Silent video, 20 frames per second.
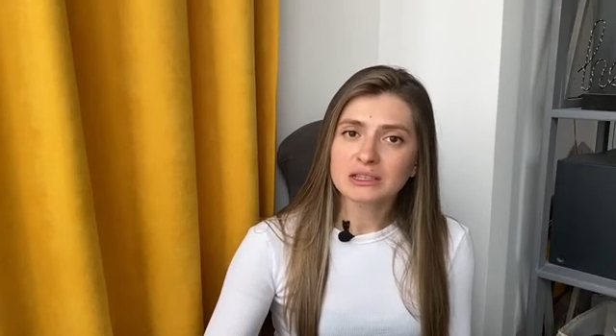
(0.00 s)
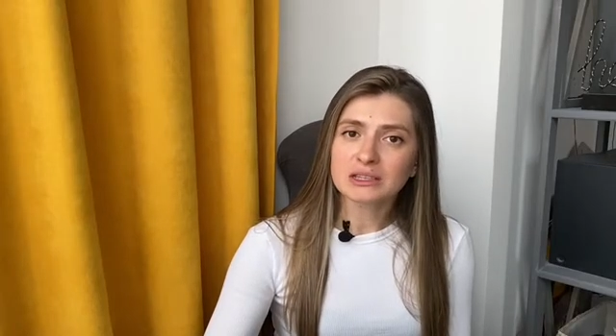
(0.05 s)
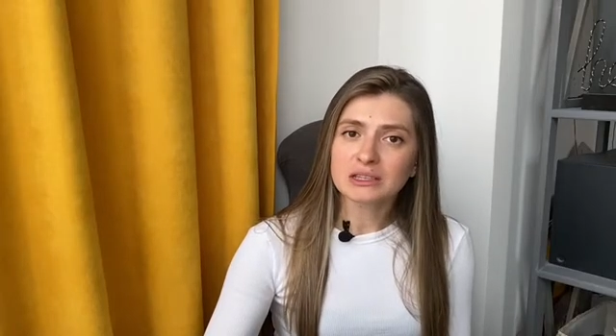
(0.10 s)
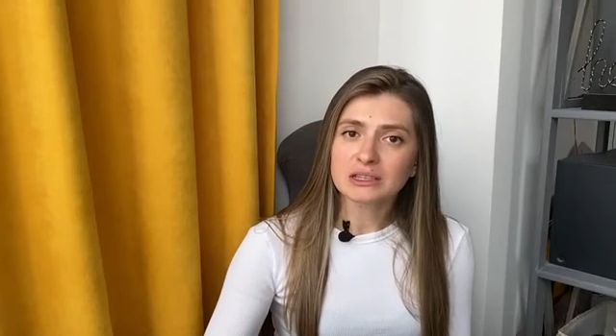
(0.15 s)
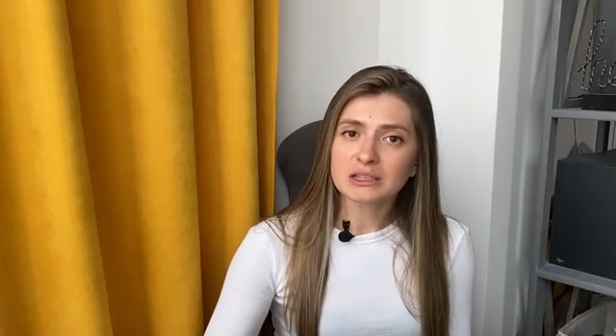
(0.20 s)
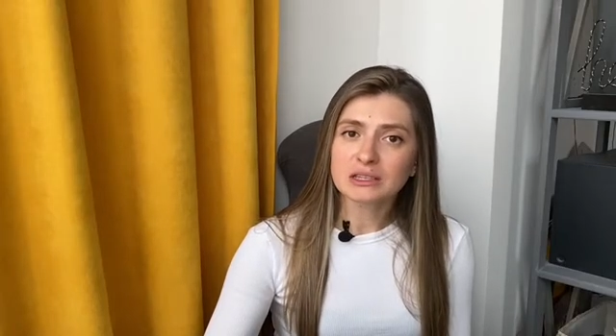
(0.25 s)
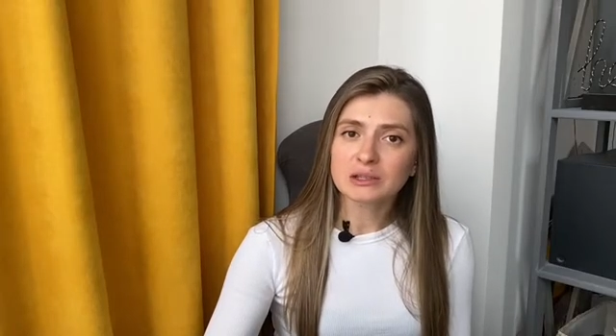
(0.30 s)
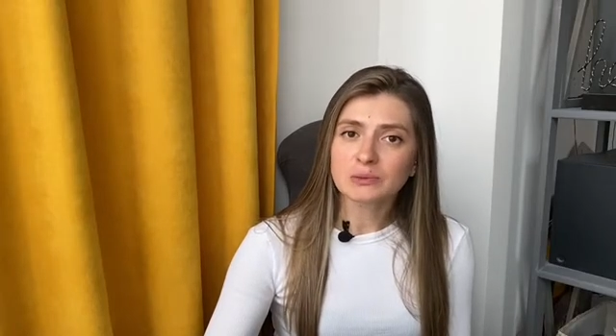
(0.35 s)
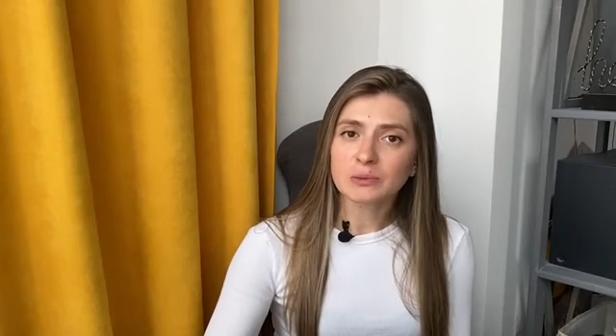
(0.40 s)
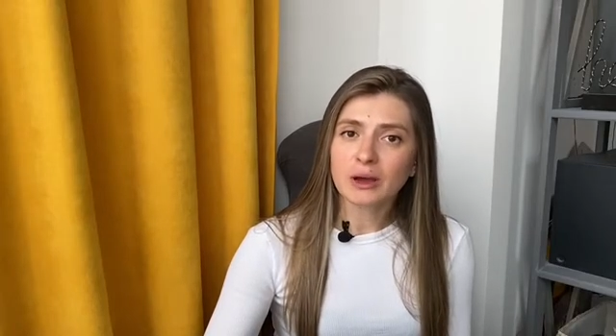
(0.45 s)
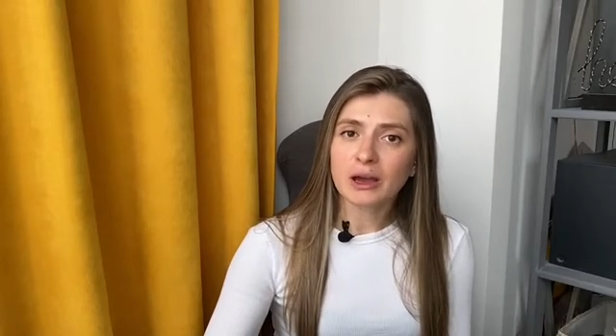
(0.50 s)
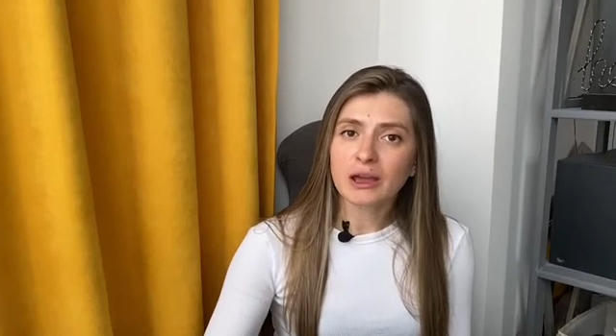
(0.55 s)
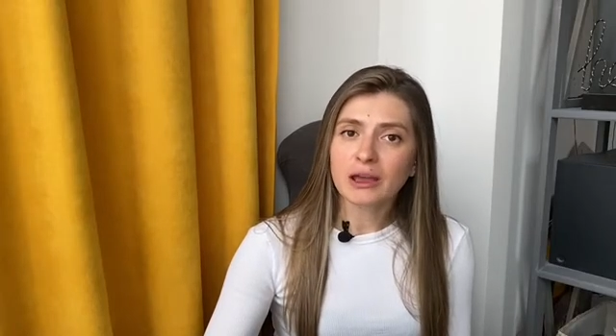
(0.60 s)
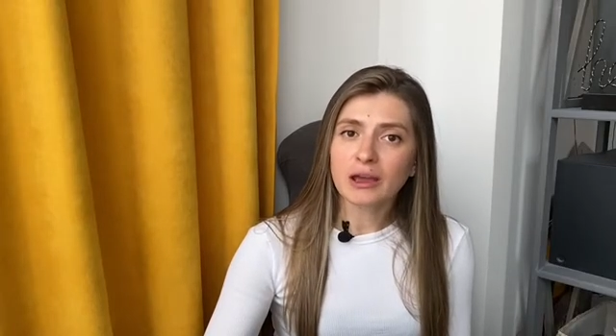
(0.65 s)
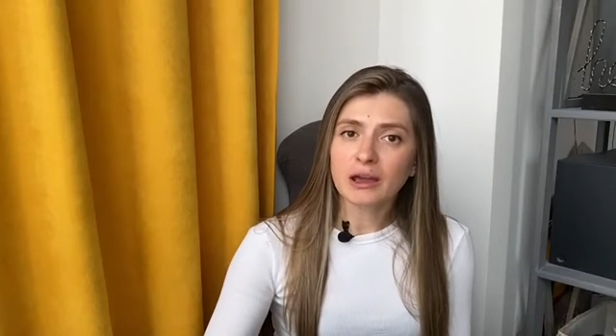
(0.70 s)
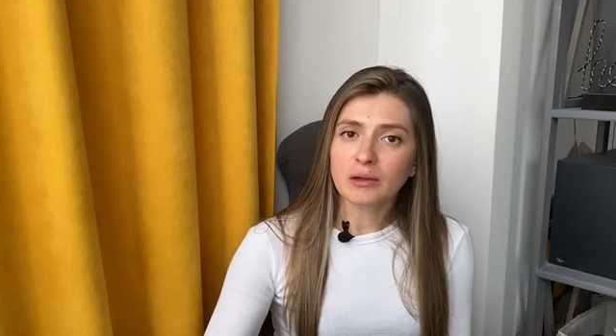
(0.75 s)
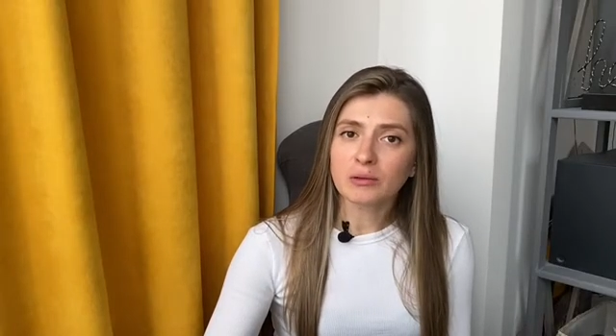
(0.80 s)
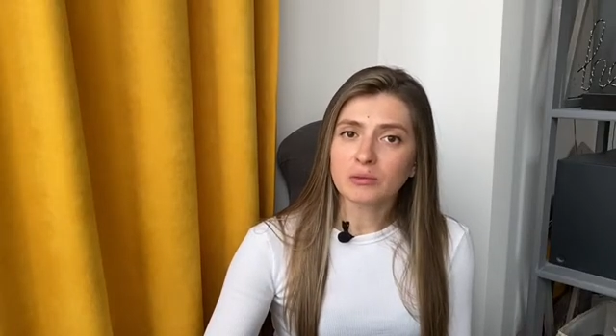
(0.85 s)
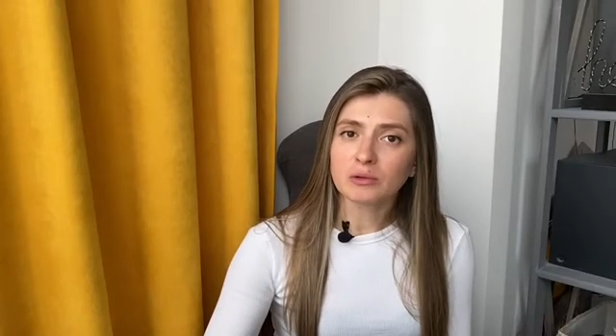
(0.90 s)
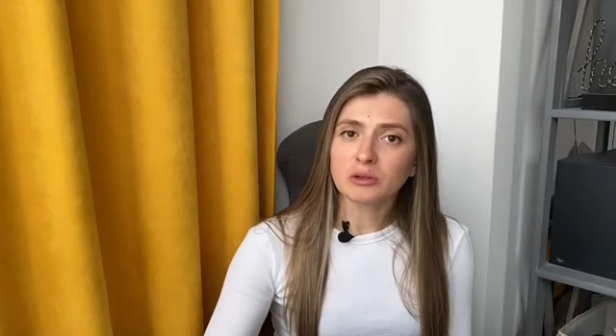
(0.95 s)
This is why
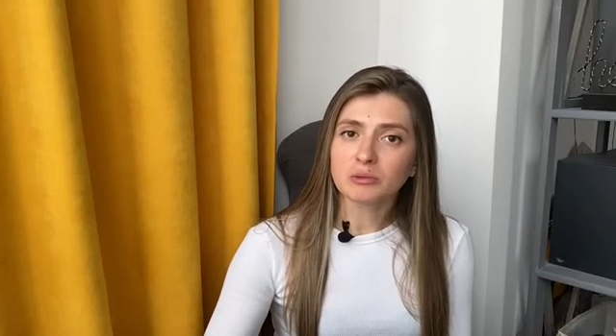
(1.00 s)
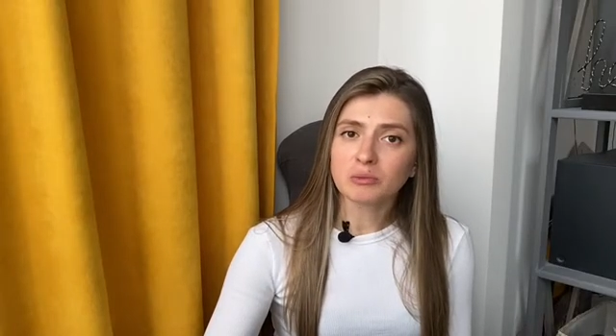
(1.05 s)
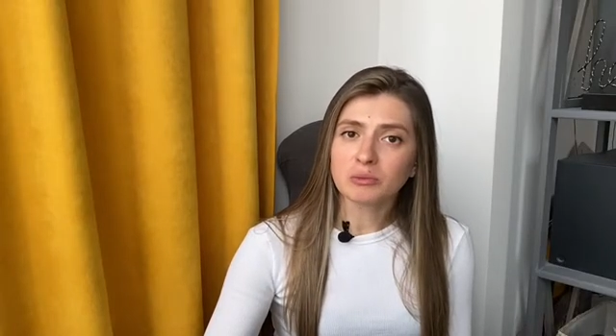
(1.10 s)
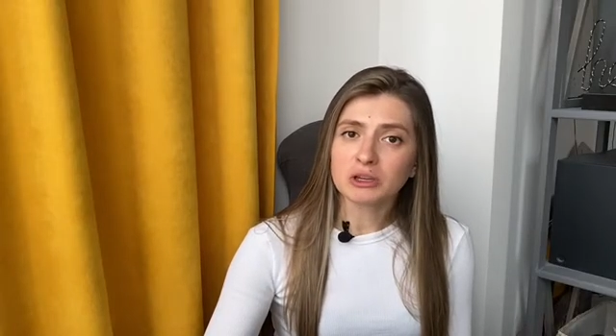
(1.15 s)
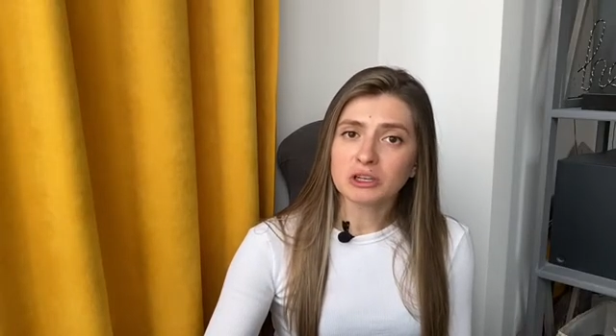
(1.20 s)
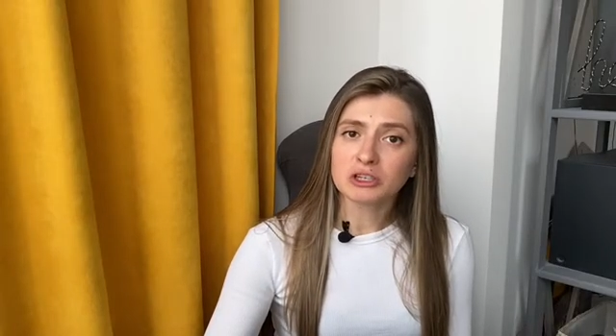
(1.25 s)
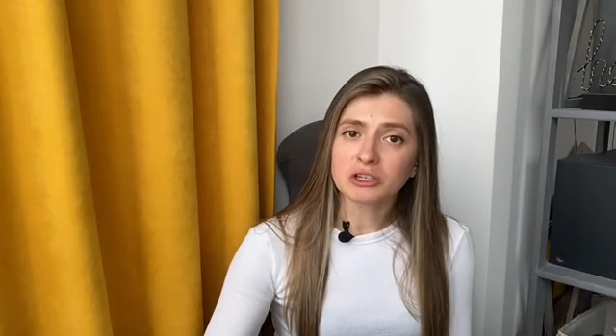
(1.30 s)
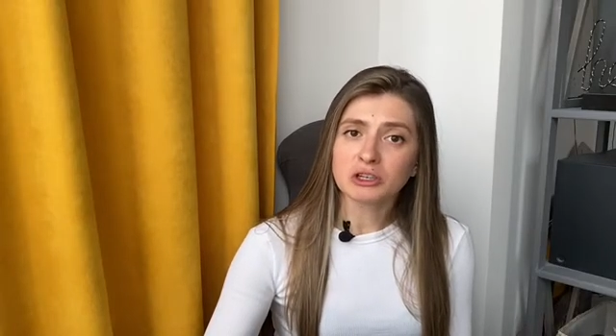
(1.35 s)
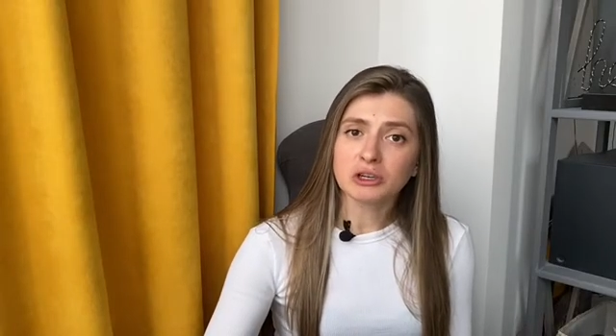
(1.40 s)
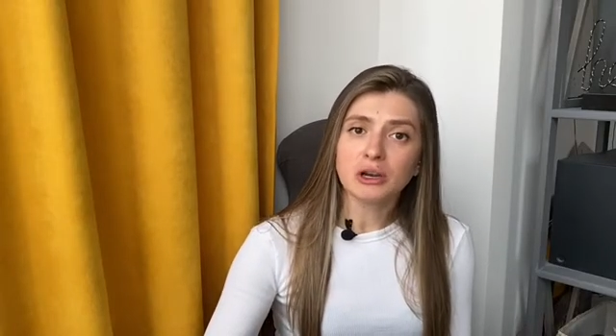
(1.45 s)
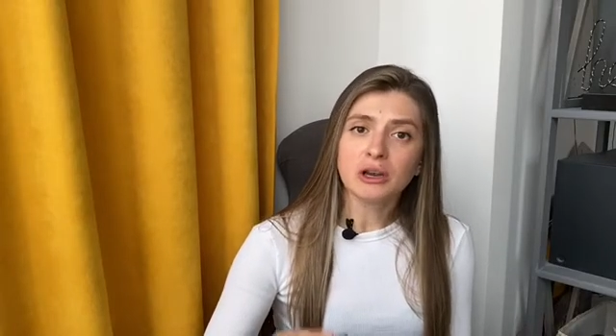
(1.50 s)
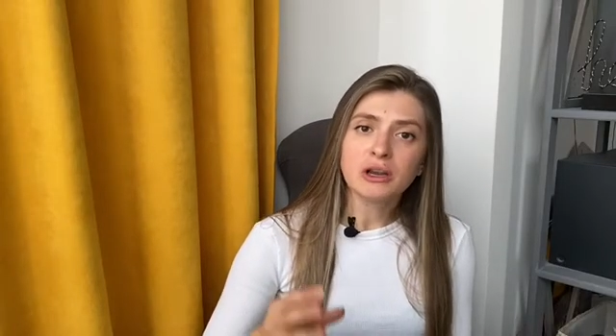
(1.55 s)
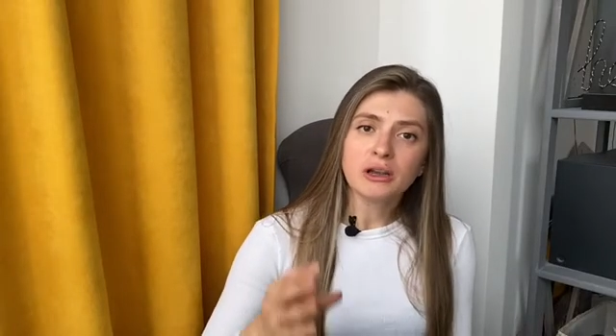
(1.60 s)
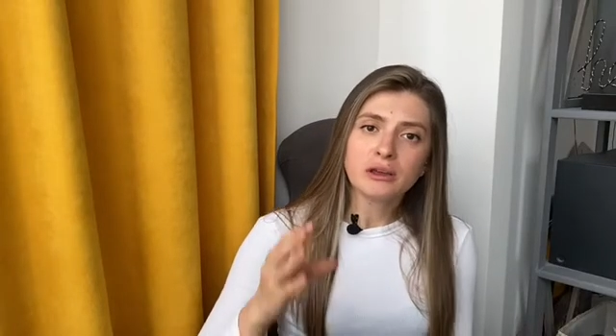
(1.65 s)
I would measure